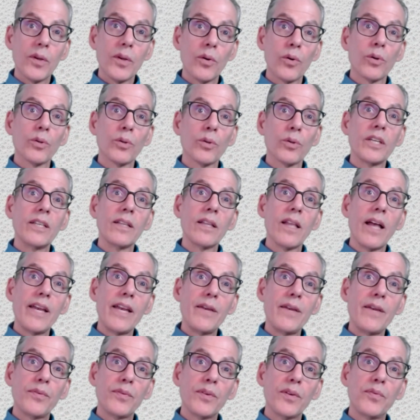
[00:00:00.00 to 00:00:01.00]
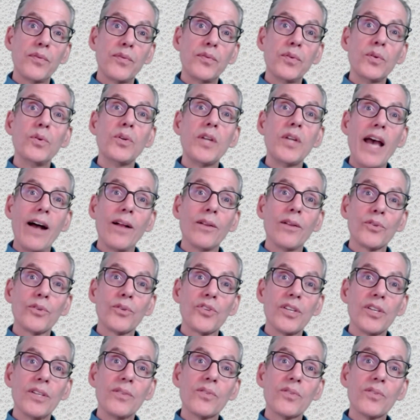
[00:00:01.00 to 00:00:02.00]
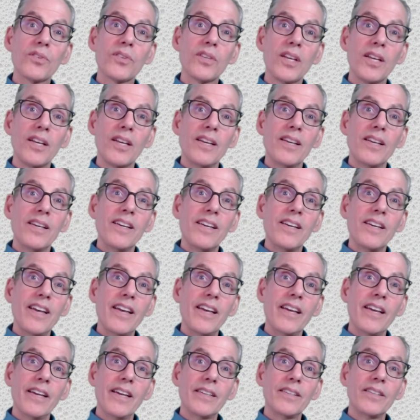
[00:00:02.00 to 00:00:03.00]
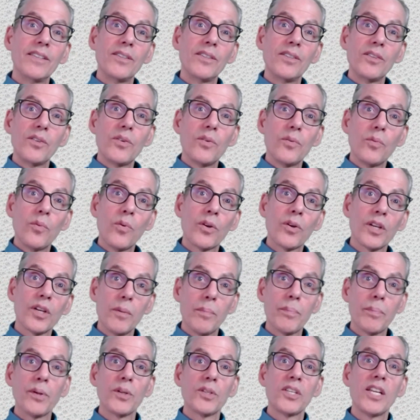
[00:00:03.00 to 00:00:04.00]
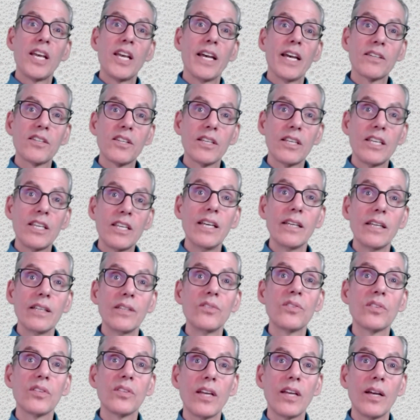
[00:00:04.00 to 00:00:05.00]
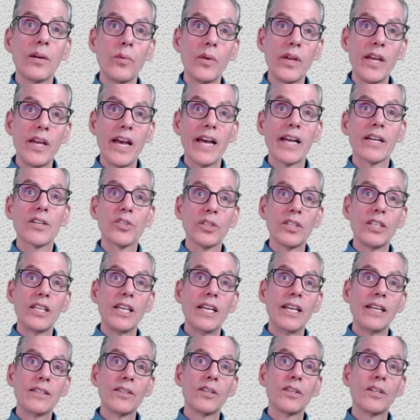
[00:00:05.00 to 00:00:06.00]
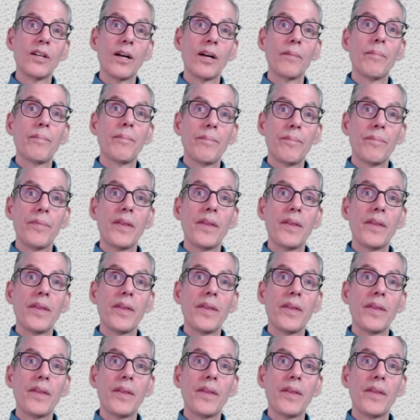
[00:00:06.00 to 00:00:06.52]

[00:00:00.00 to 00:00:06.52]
early life food allergens and we're going to protect kids. And we actually ended up